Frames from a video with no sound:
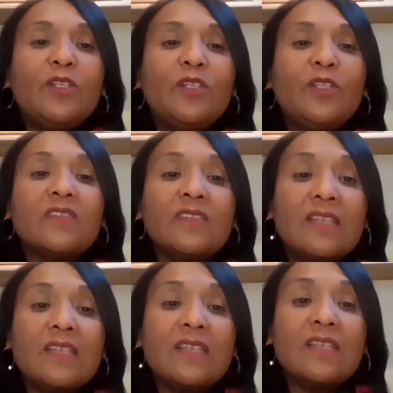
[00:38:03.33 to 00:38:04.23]
those
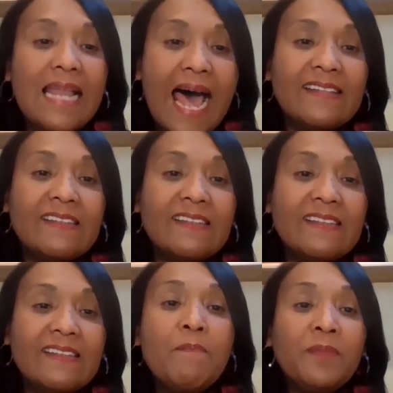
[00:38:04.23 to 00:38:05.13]

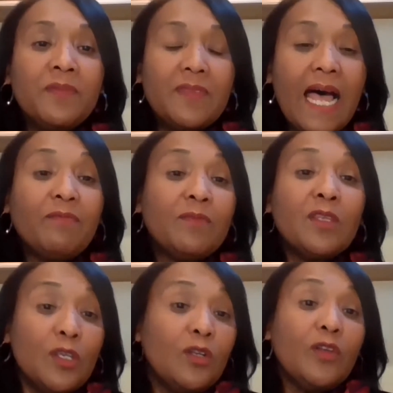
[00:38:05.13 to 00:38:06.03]
lands that,
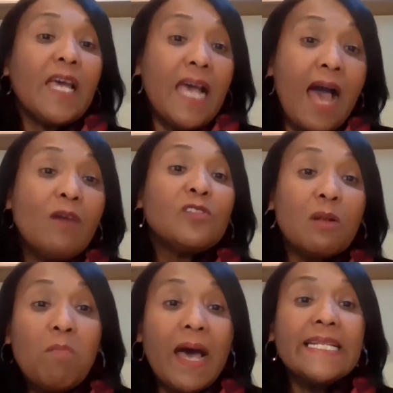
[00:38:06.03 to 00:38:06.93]
you know, the
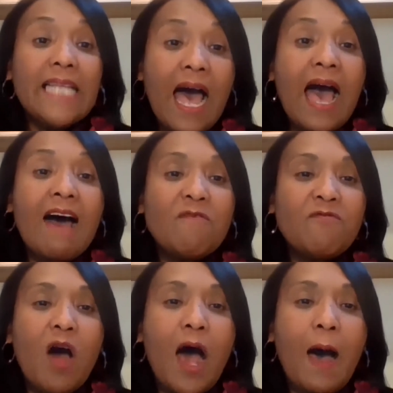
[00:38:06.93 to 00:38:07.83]
council might have
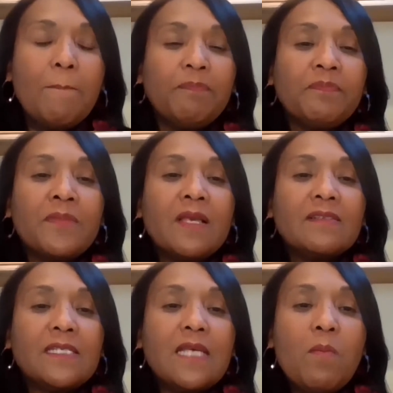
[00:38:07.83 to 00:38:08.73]

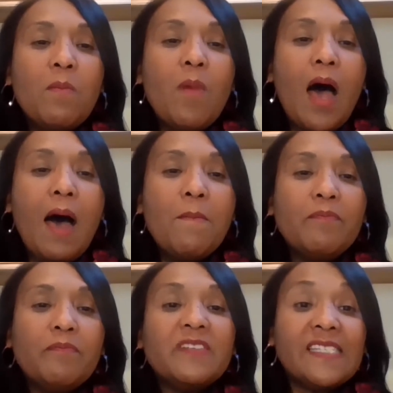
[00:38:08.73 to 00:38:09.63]
some
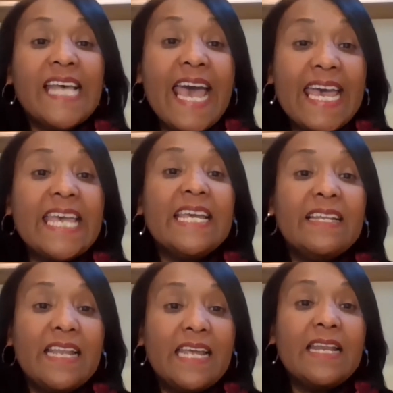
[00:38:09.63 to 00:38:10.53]
say
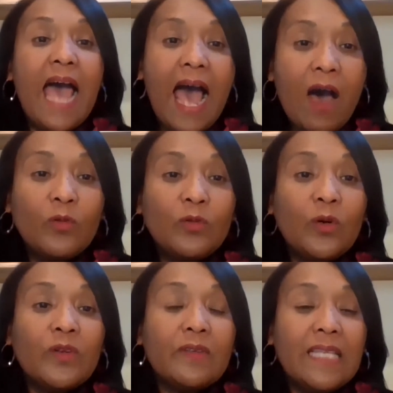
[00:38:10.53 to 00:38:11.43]
in how
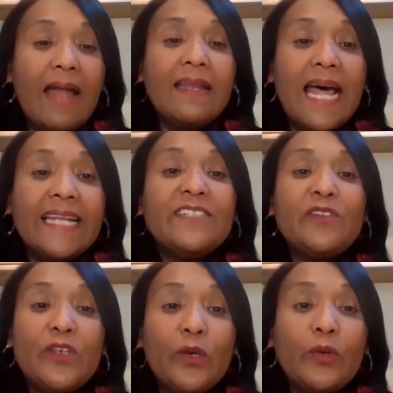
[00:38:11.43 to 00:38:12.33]
that land
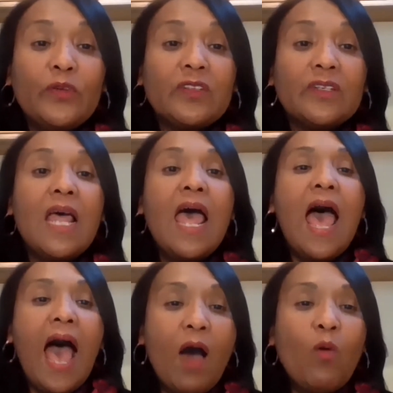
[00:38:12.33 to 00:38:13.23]
is used and
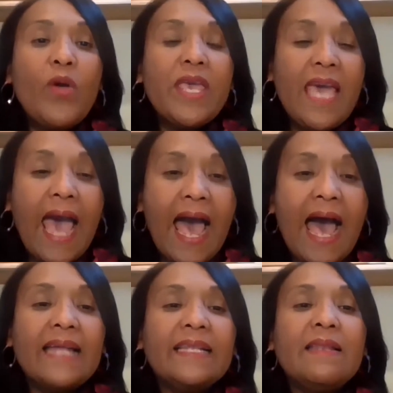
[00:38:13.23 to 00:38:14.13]
how we
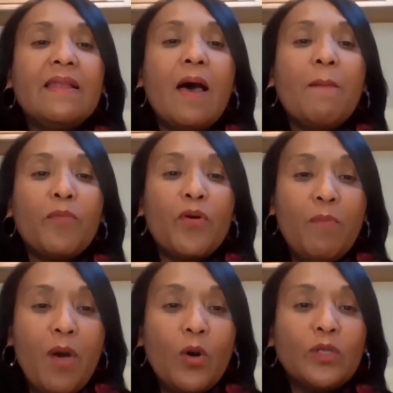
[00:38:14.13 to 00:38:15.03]
can
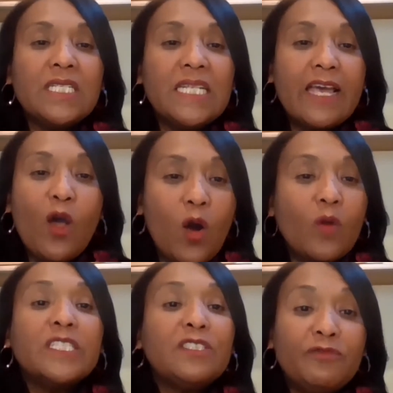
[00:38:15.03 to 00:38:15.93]
promote and
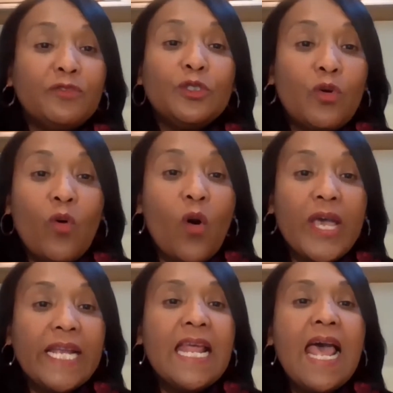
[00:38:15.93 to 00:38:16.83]
encourage food
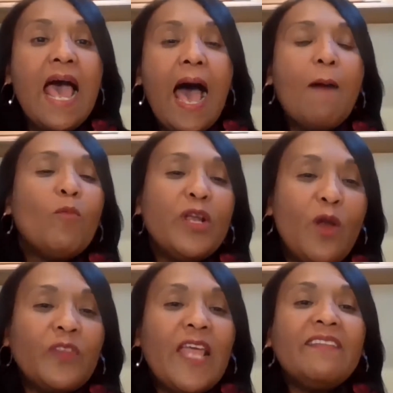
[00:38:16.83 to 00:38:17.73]
growing. We
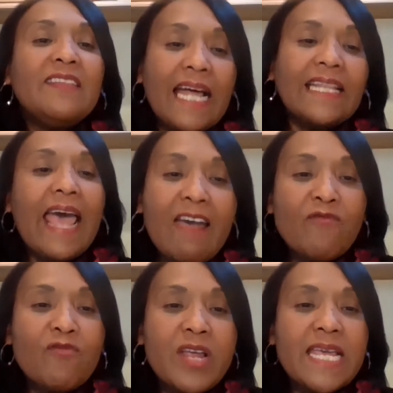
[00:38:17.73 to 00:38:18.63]
know that not
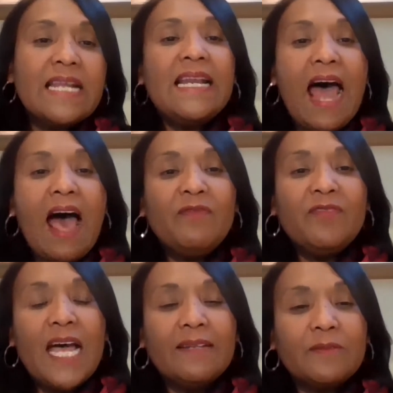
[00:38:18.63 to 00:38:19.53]
every land
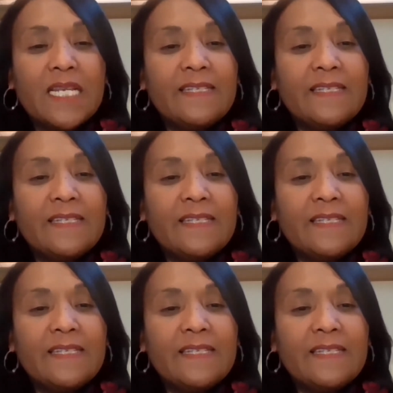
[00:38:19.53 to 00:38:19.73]
that is